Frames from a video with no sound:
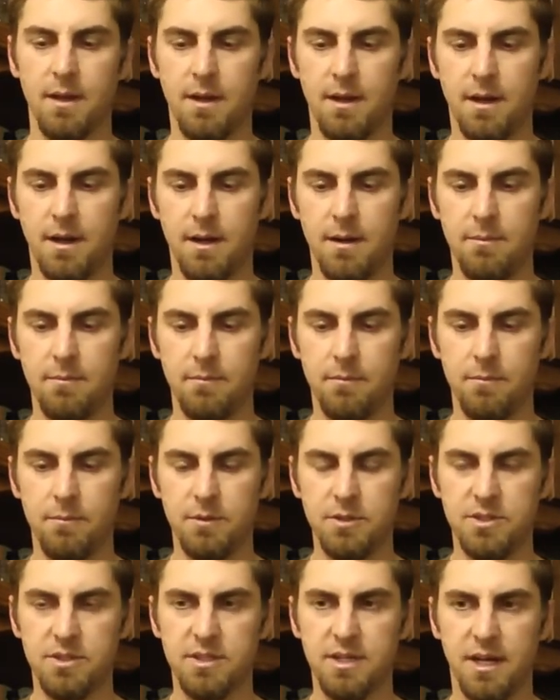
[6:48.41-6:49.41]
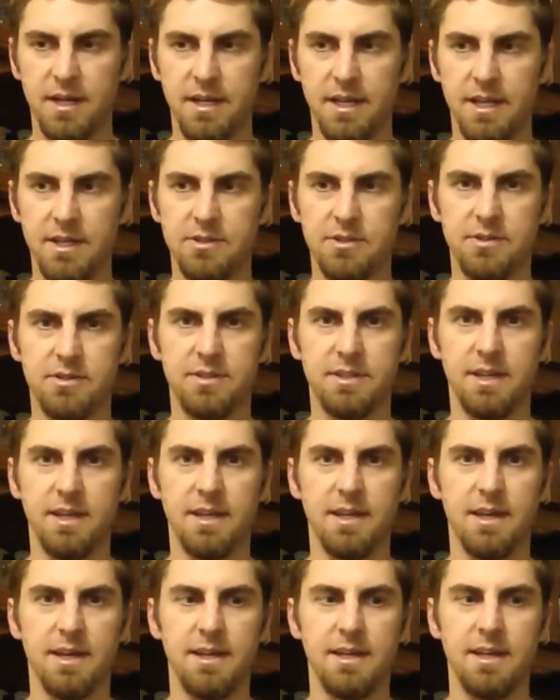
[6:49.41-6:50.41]
um, which is kind of
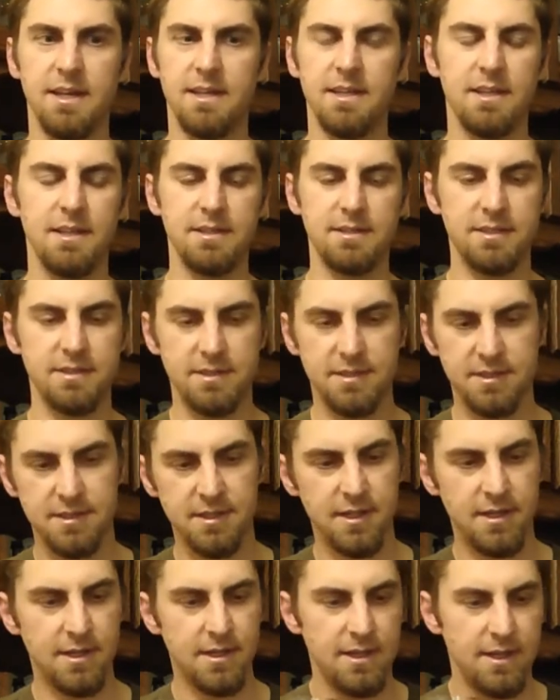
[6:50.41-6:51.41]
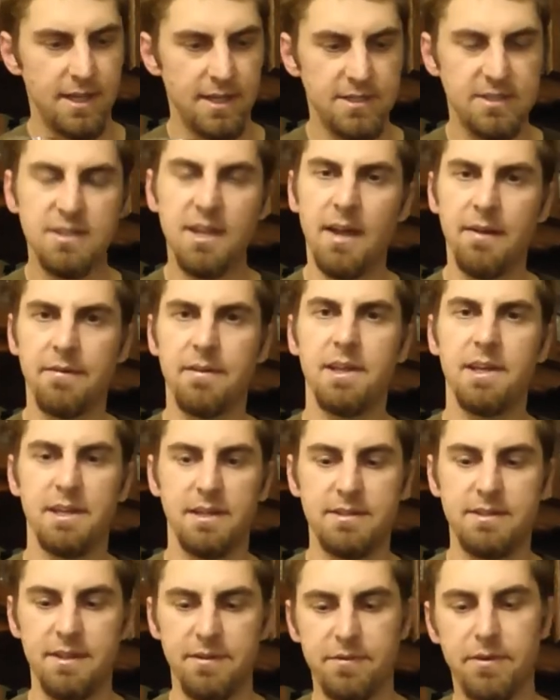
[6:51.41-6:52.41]
interesting. Uh, it, this is it's definitely
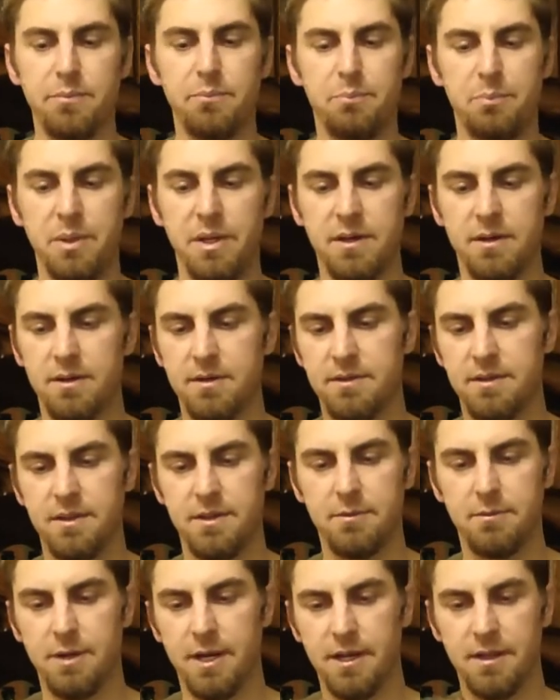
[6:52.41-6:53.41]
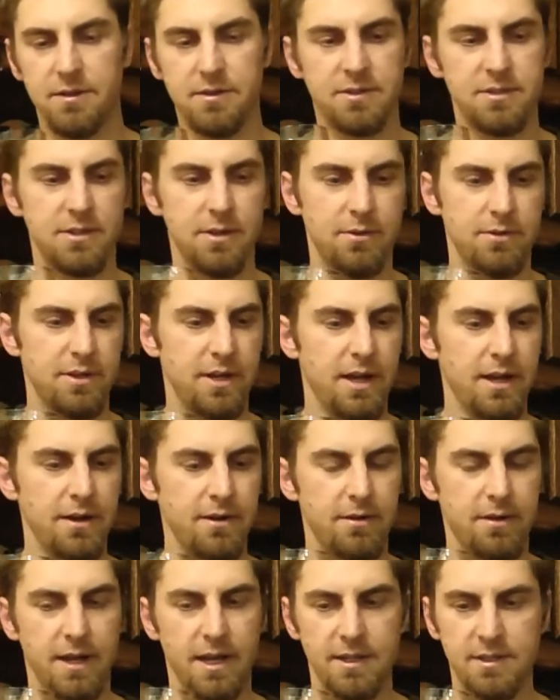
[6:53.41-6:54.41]
a different beer than the regular Stone
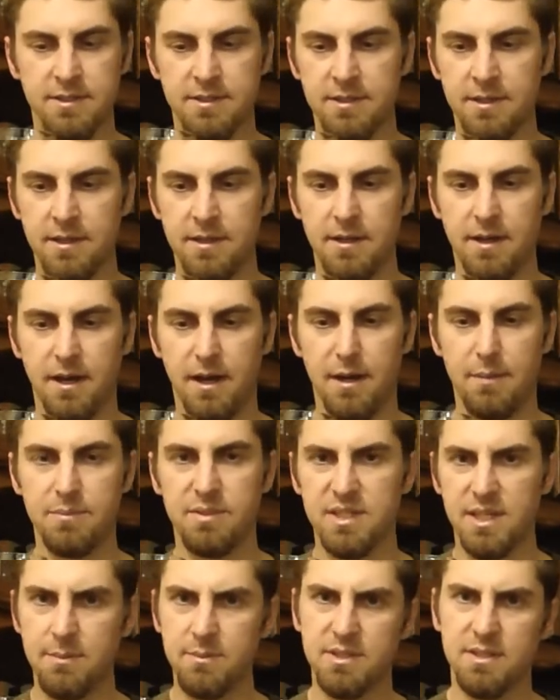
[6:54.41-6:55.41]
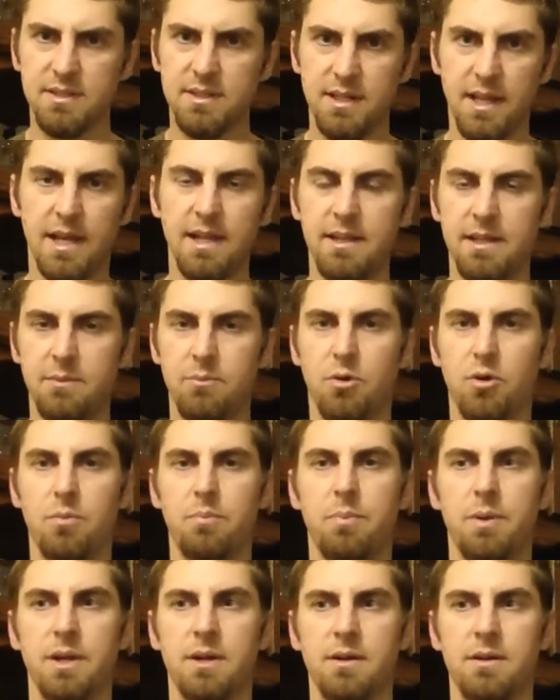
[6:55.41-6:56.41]
IRS. Um, seems slightly more
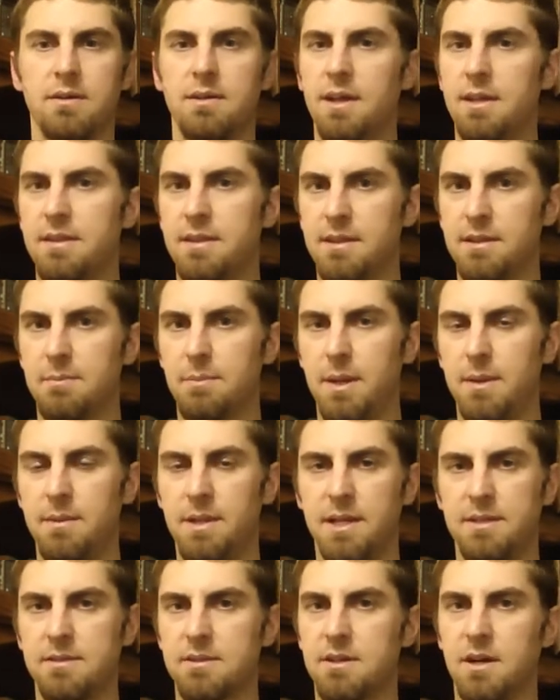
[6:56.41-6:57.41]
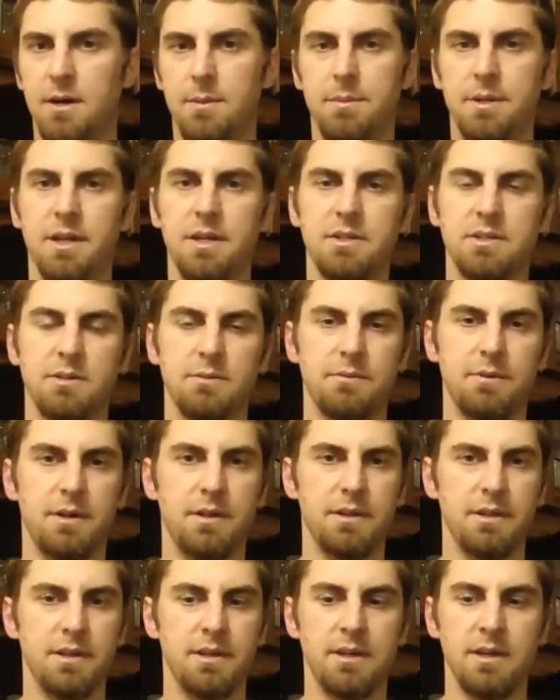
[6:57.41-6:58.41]
bitter, and I think maybe that's a combination of
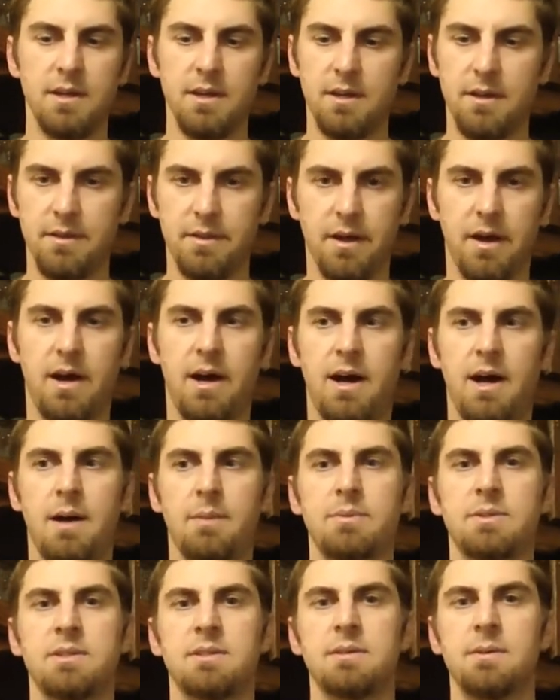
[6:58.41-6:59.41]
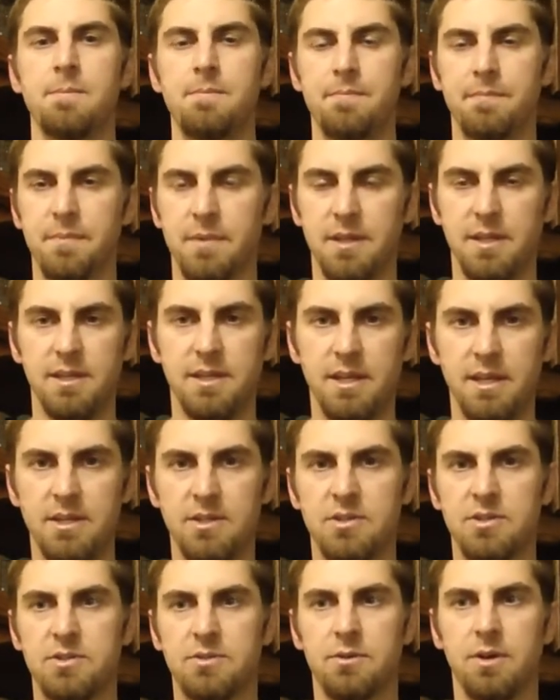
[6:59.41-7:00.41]
all the the hops, the
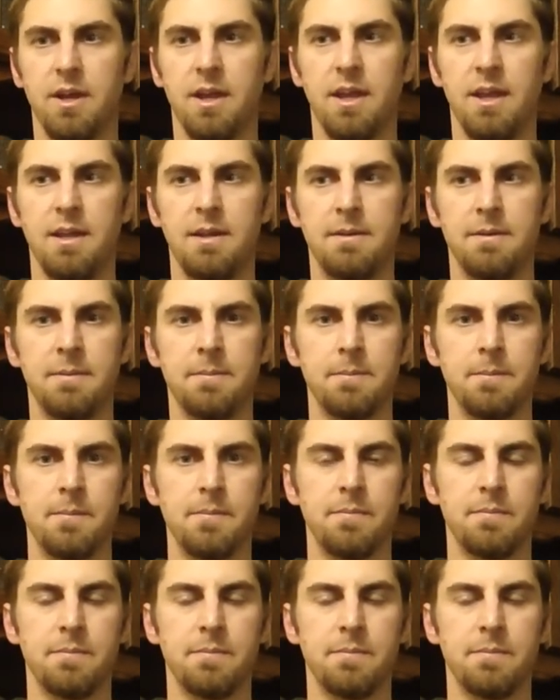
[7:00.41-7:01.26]
yeast strain.